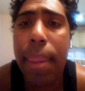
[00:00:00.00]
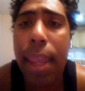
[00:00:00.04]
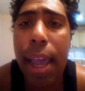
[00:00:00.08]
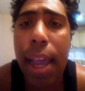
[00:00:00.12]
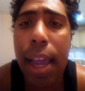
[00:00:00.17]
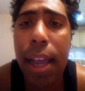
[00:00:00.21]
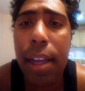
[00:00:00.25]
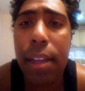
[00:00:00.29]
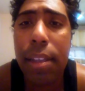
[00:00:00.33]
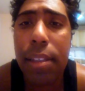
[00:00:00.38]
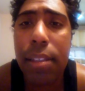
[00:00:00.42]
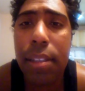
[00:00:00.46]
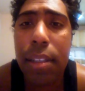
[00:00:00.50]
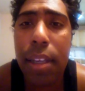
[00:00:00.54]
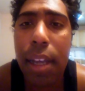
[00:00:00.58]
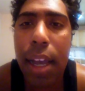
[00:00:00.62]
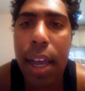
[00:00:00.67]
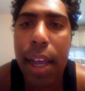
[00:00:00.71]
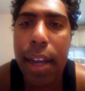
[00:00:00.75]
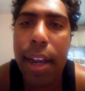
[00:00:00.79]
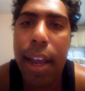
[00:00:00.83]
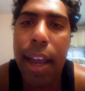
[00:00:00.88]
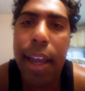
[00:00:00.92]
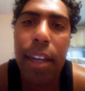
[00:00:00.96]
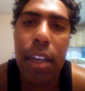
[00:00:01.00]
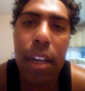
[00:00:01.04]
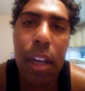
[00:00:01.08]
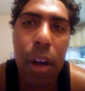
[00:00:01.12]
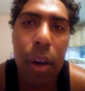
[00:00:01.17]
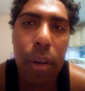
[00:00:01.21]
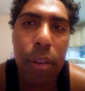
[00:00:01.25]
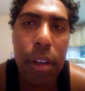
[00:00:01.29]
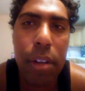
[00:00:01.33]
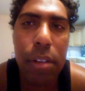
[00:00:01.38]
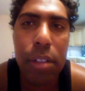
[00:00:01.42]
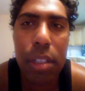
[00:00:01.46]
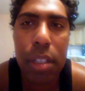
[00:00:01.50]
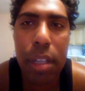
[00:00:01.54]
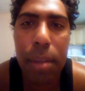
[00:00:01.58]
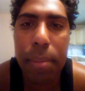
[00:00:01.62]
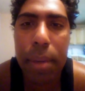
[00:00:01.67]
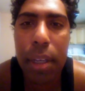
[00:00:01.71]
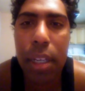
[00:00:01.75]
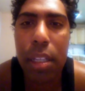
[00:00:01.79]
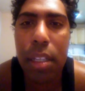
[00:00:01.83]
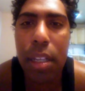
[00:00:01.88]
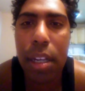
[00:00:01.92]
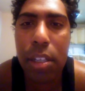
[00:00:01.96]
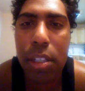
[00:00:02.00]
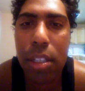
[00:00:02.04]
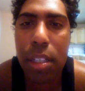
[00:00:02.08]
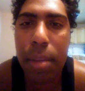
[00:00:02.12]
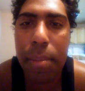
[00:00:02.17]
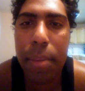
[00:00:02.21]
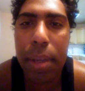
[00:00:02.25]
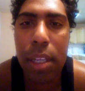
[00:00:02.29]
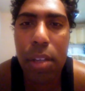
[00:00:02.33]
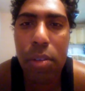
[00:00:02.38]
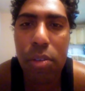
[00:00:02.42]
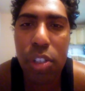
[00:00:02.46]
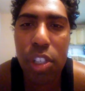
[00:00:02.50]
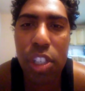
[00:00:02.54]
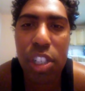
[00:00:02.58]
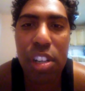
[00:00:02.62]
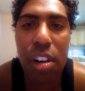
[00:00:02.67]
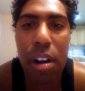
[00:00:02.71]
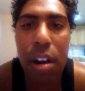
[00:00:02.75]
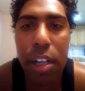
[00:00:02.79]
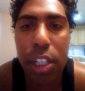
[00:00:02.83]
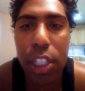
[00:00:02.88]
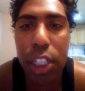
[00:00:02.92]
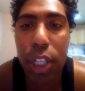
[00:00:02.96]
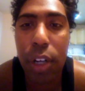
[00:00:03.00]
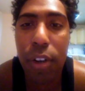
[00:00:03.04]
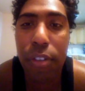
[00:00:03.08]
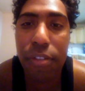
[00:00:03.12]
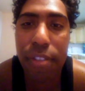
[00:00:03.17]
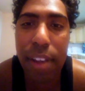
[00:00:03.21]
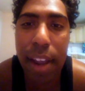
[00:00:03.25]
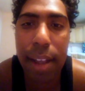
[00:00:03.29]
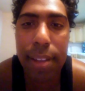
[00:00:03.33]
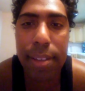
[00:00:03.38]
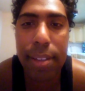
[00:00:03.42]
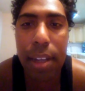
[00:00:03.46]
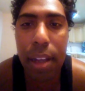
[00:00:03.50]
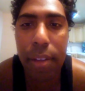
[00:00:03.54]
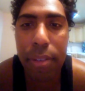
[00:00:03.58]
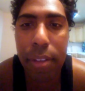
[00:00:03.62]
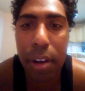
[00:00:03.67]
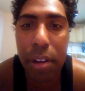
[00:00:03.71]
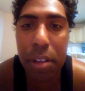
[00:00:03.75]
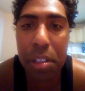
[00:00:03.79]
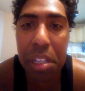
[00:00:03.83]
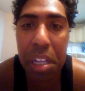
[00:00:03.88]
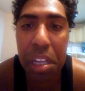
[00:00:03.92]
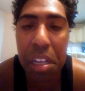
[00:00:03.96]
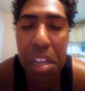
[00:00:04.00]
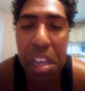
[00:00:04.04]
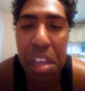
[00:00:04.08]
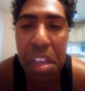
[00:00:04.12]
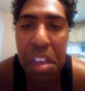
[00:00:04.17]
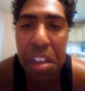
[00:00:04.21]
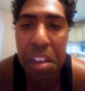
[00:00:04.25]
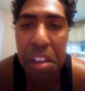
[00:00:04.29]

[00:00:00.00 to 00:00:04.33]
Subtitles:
Next, and I know there's some of you ScarJo fans out there is like,